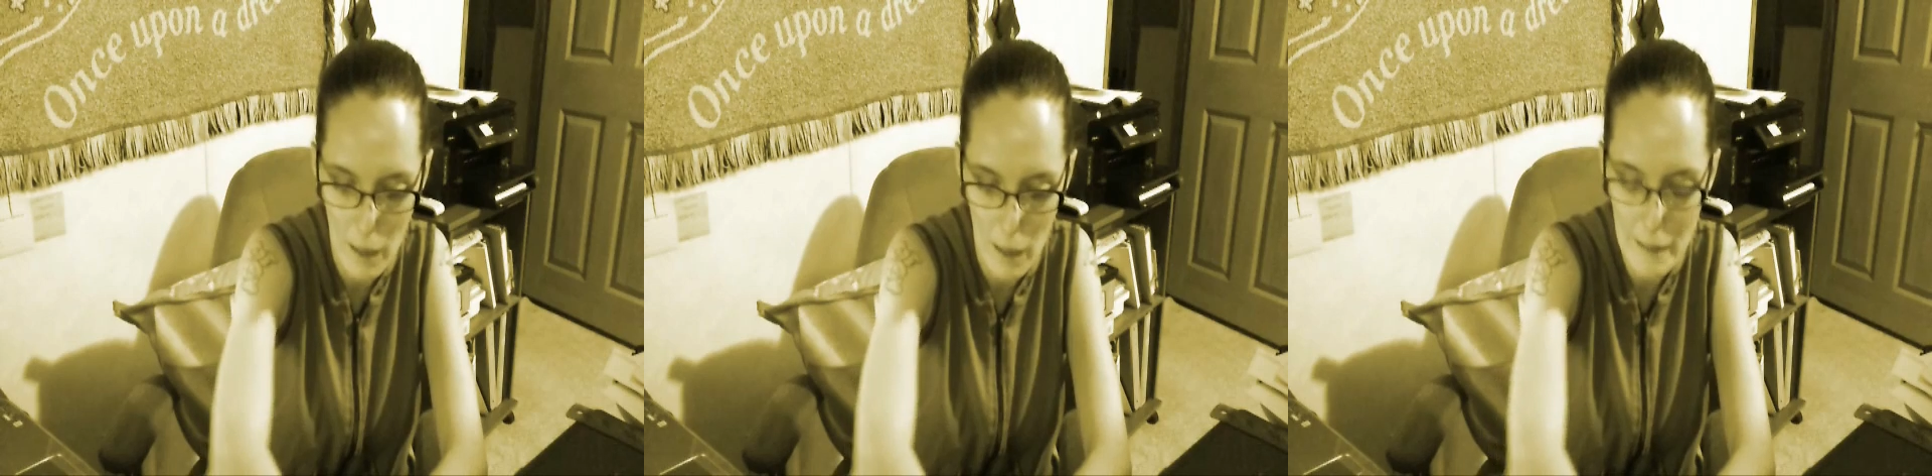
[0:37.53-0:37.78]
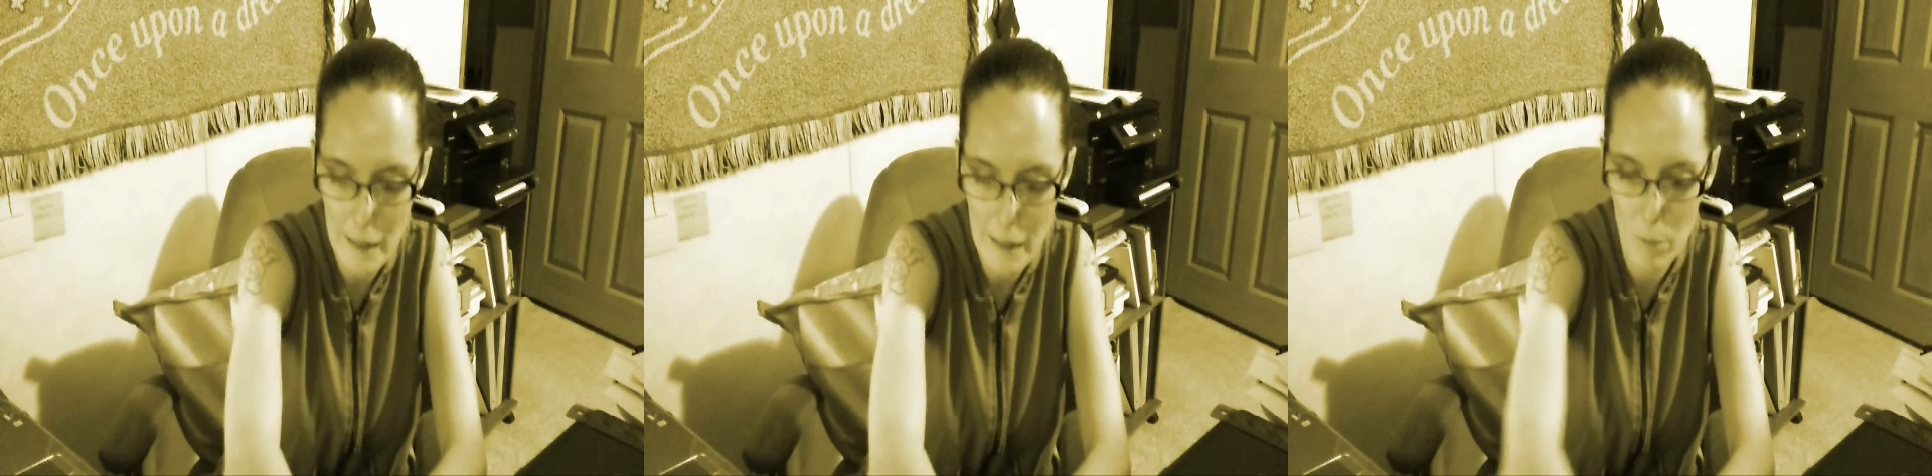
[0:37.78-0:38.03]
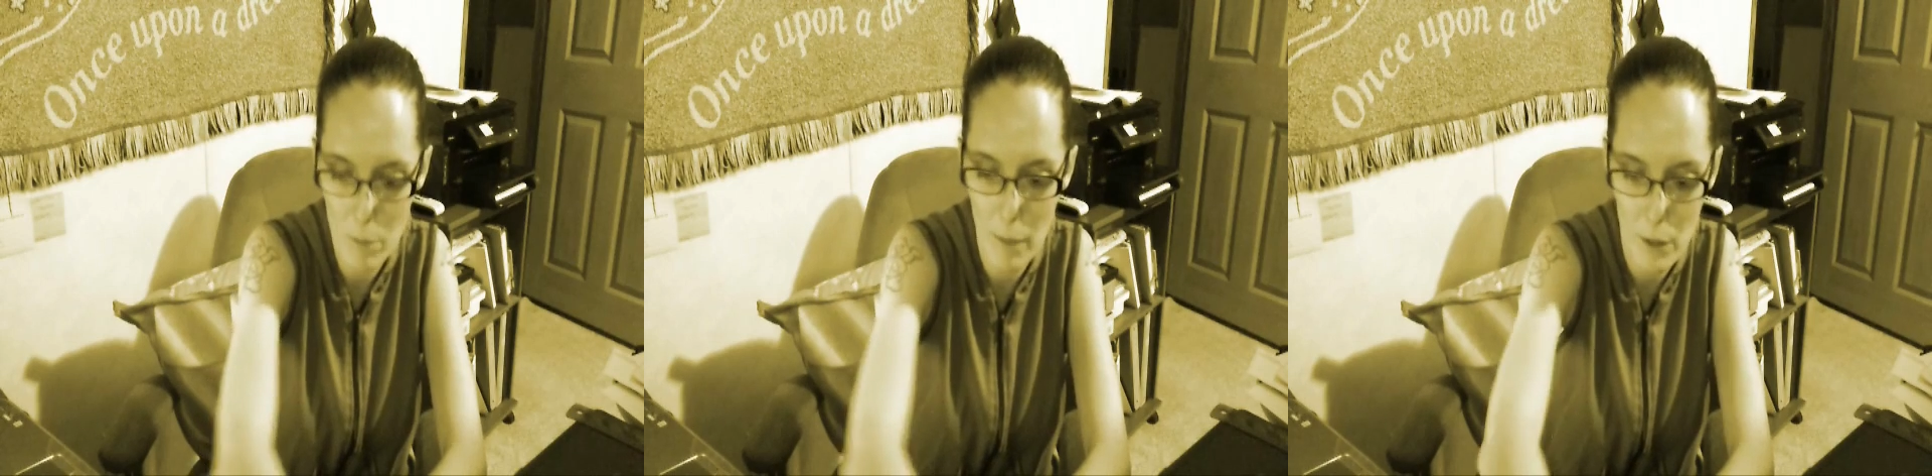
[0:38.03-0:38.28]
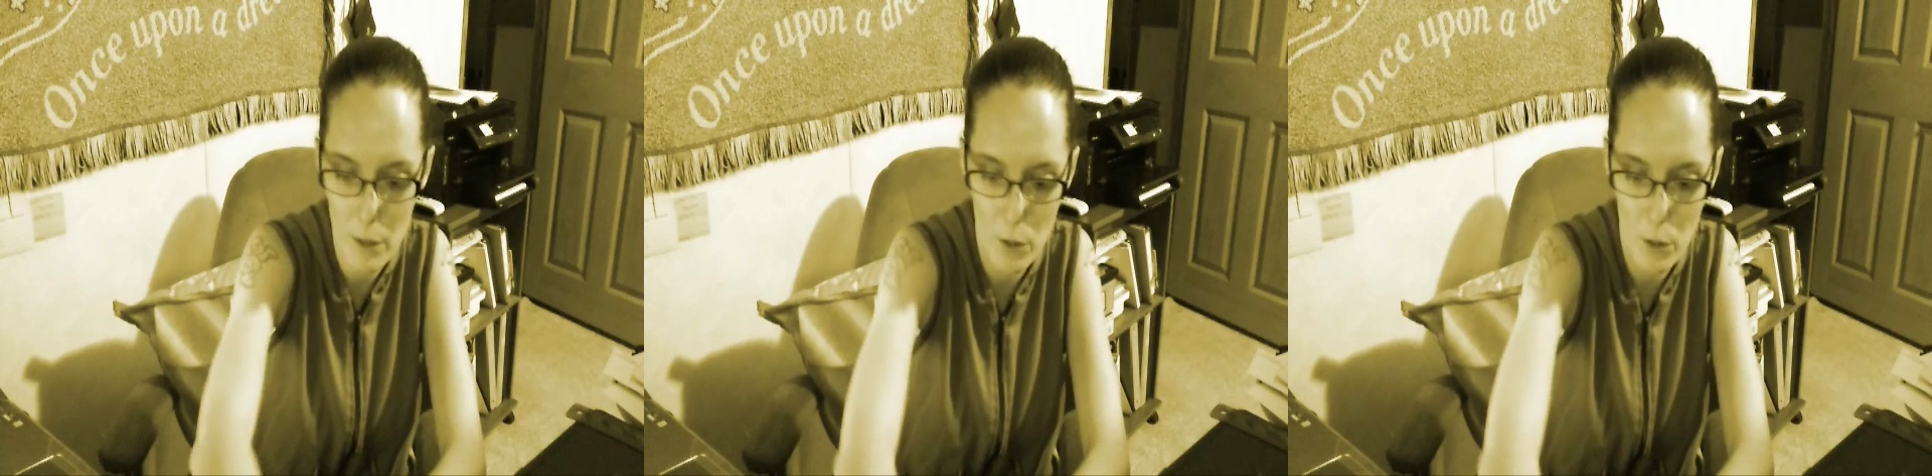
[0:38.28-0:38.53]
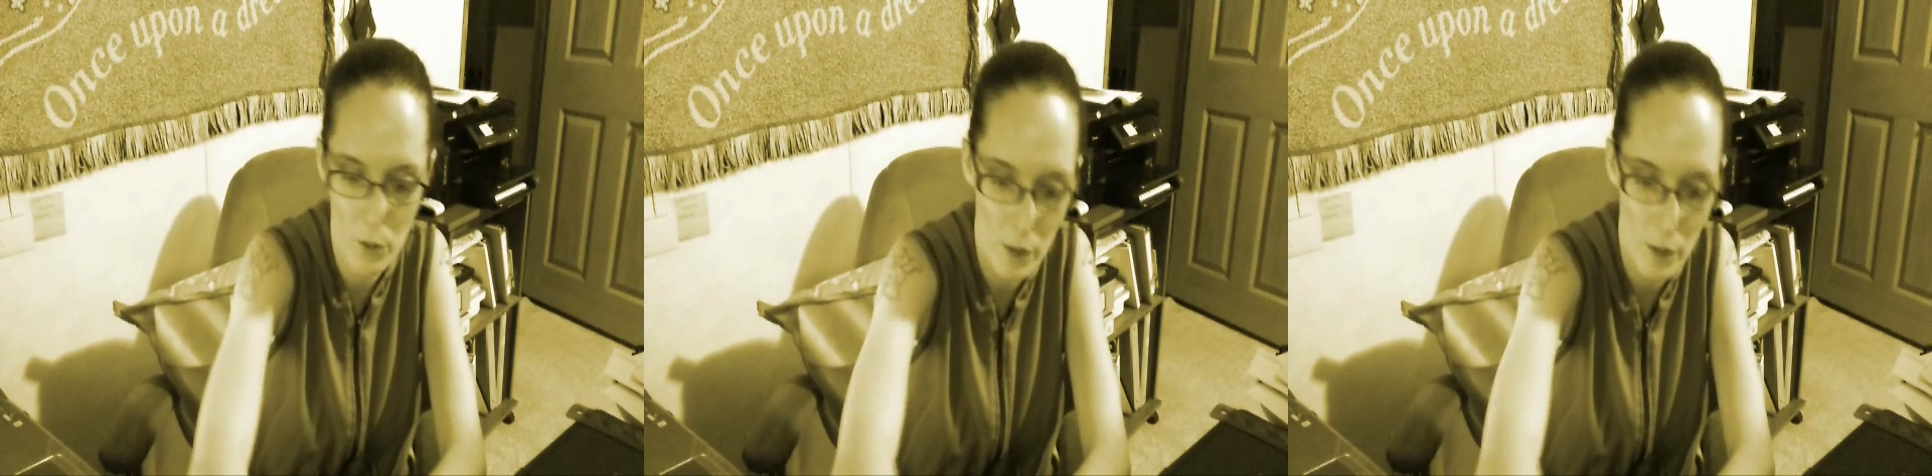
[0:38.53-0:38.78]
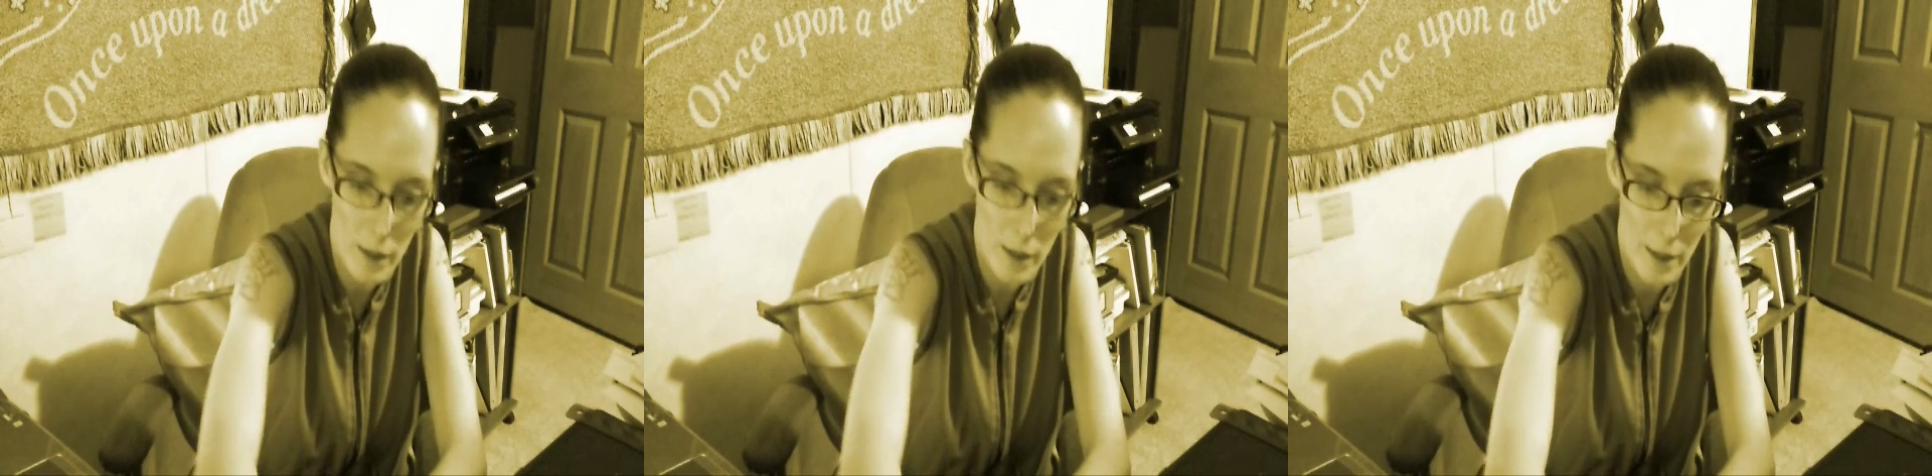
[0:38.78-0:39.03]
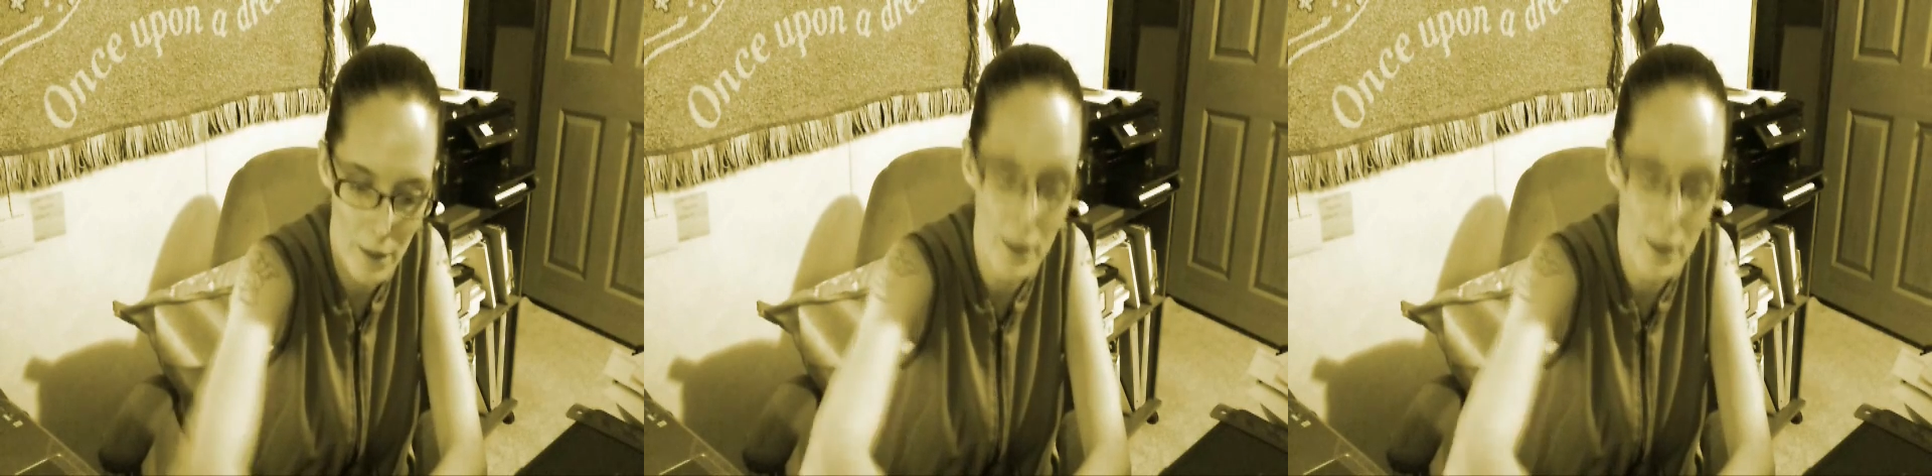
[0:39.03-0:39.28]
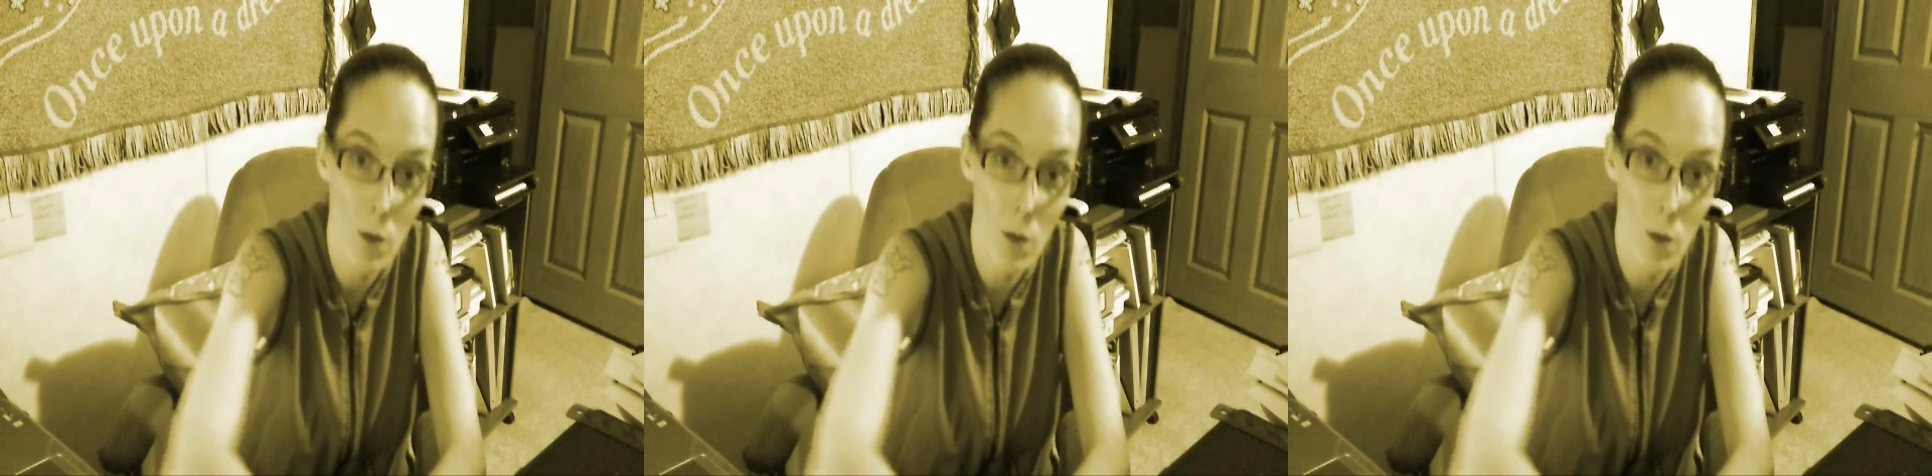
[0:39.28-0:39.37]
did measure the